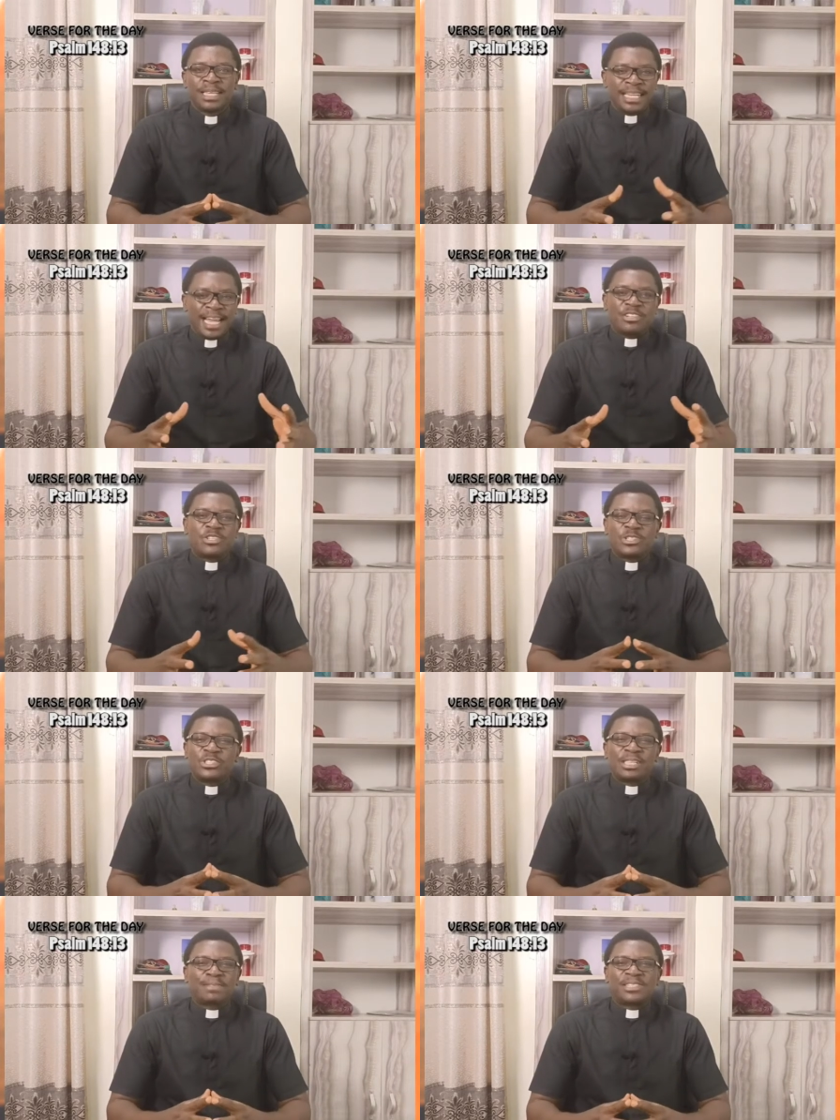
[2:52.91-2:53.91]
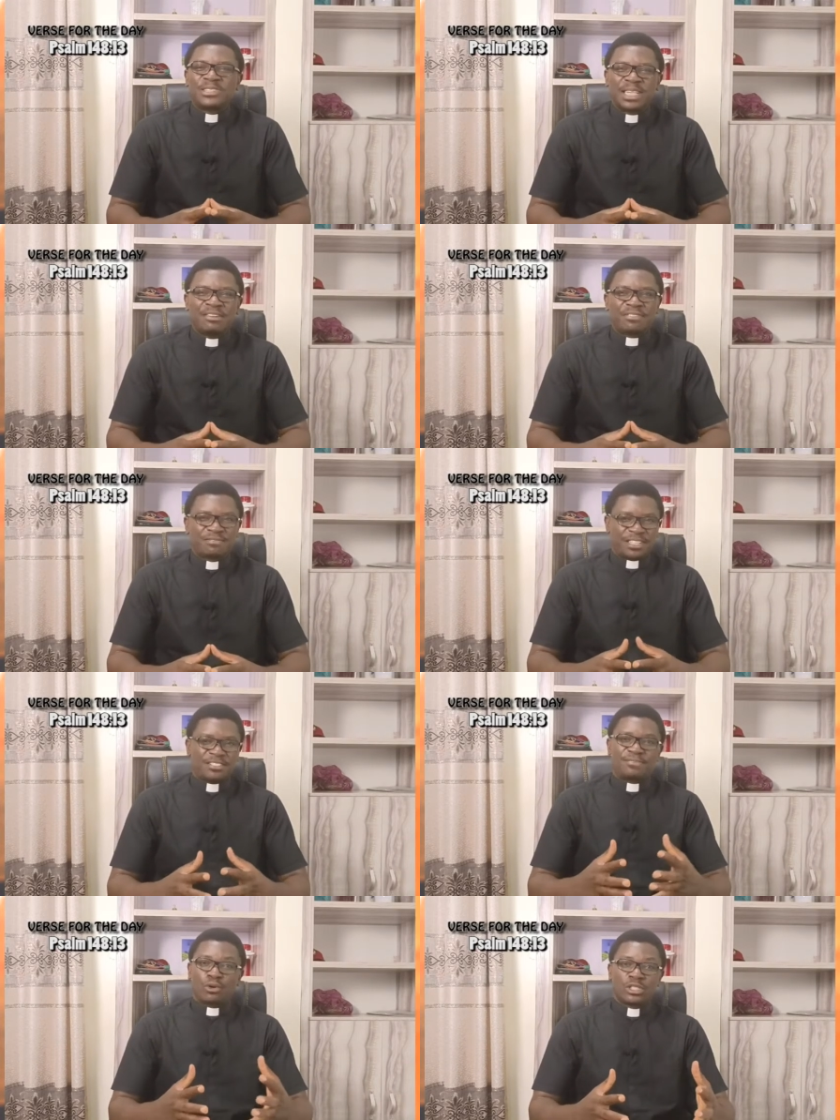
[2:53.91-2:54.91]
In Exodus chapter 3 from
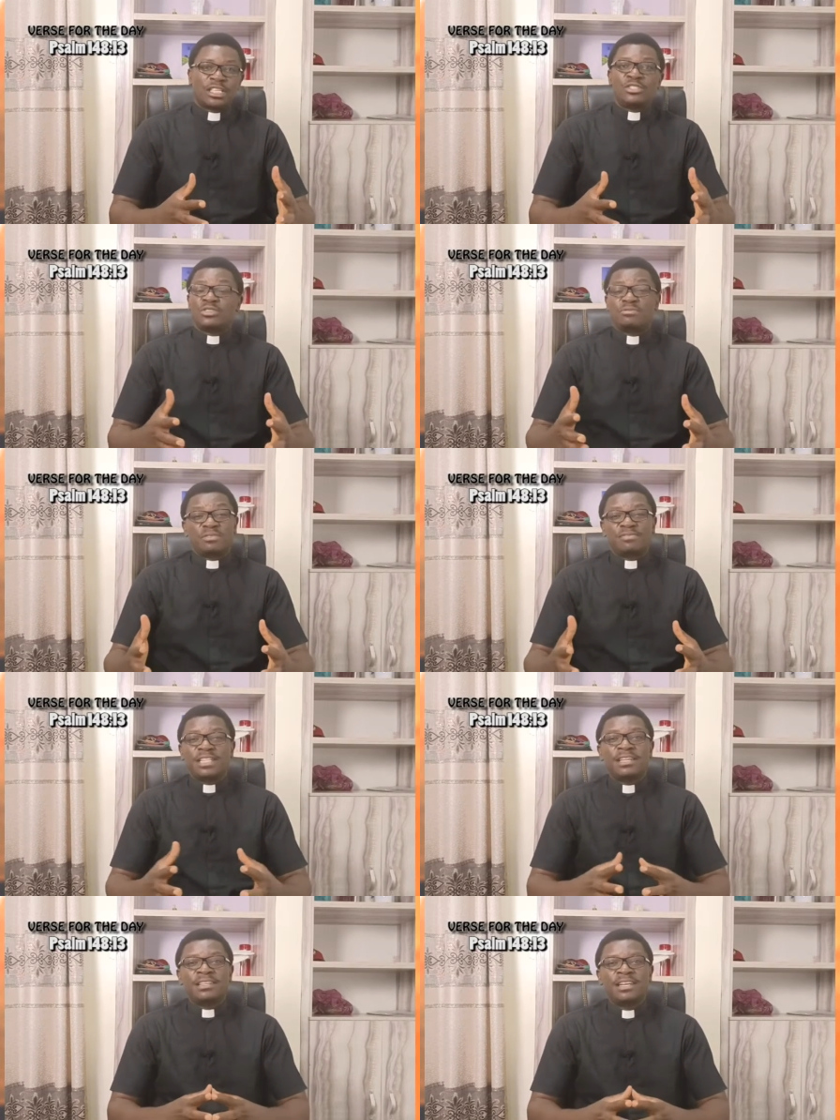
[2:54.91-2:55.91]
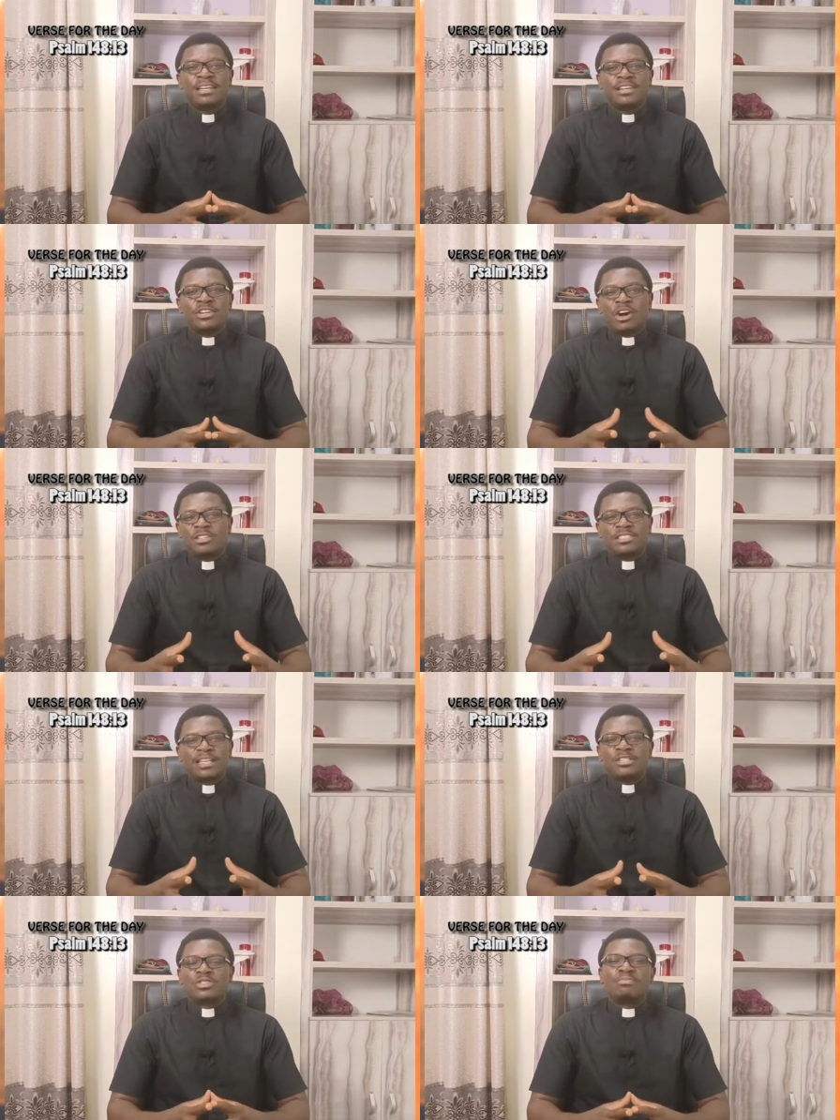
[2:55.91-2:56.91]
verse 14 to 15, God
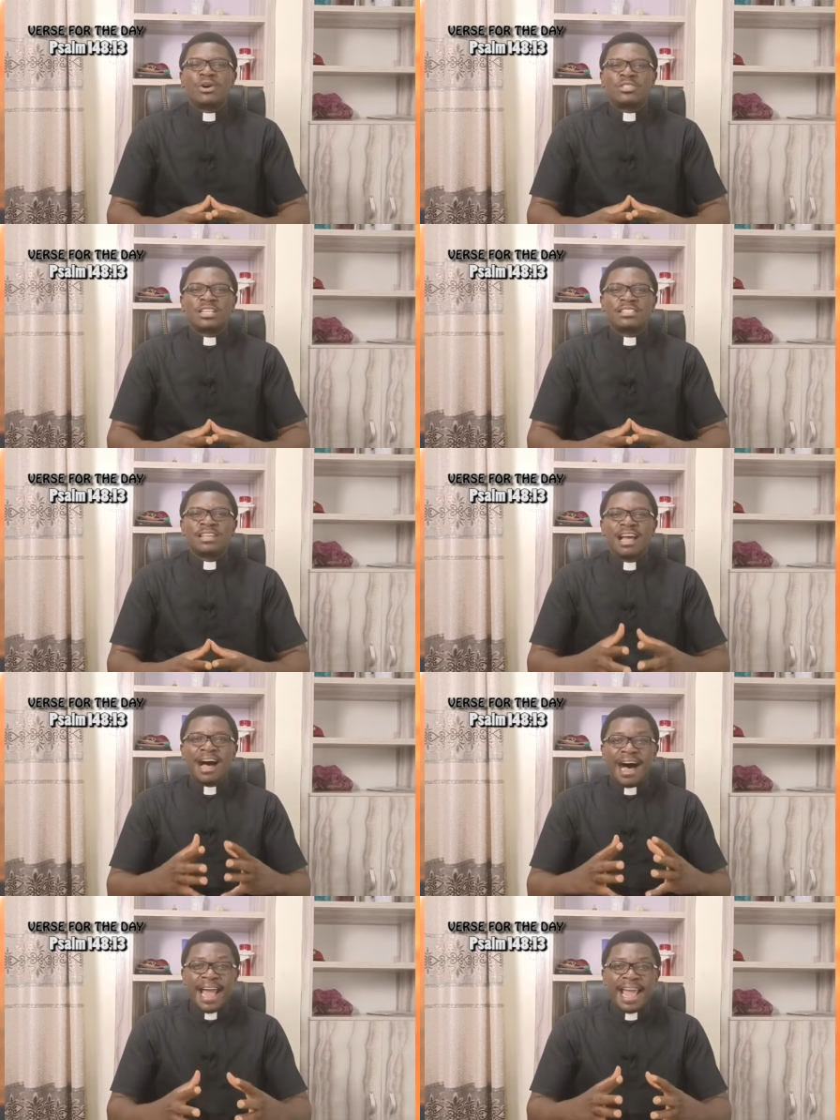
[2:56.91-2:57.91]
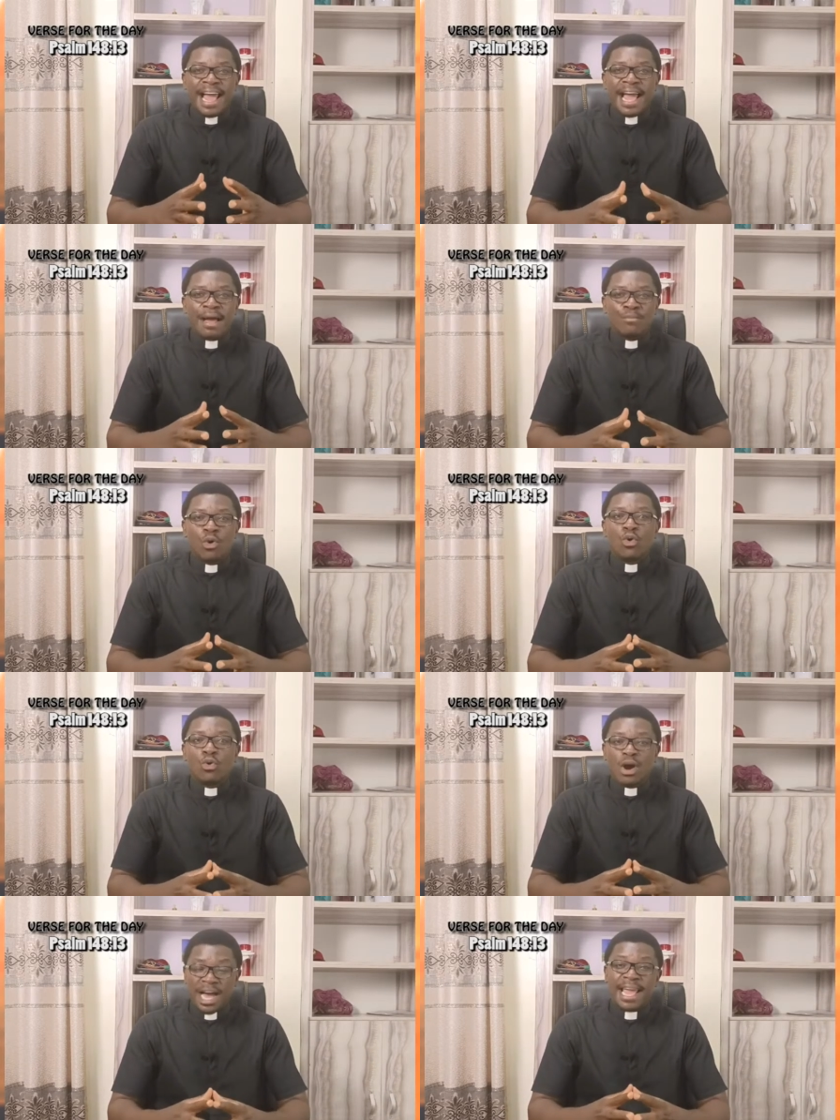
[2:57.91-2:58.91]
said to Moses, "I am
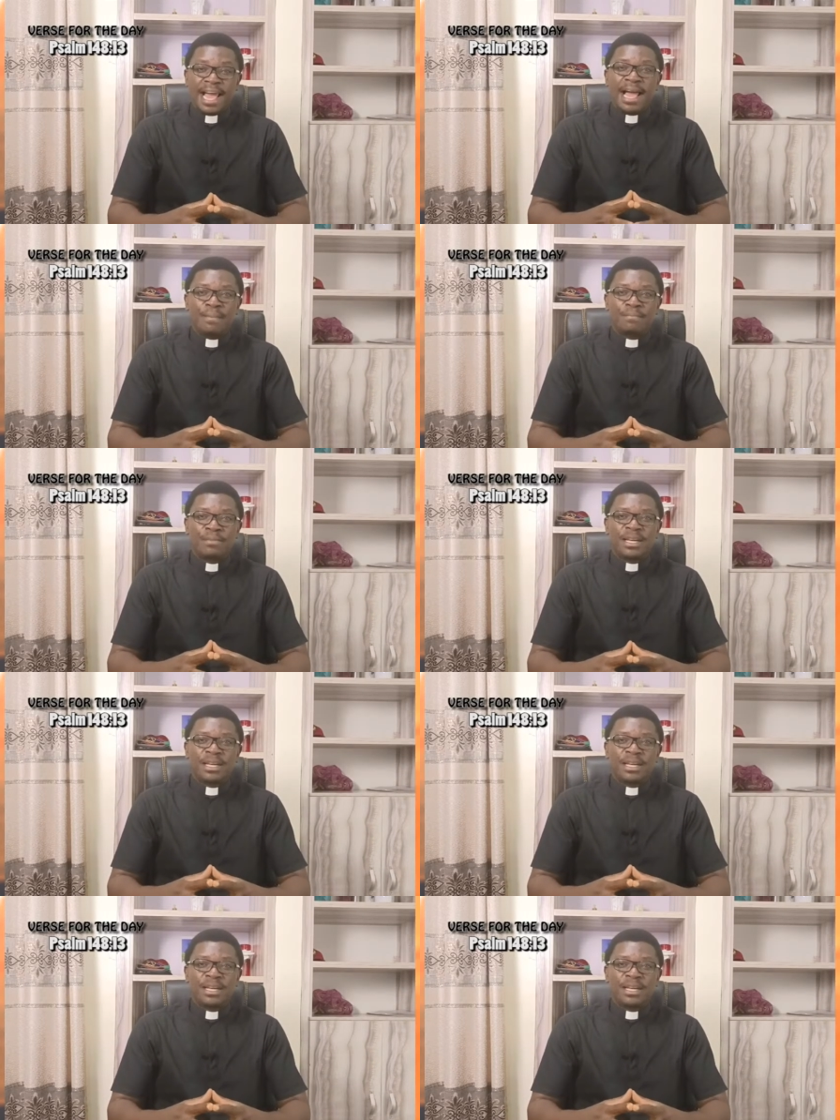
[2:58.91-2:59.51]
who I am.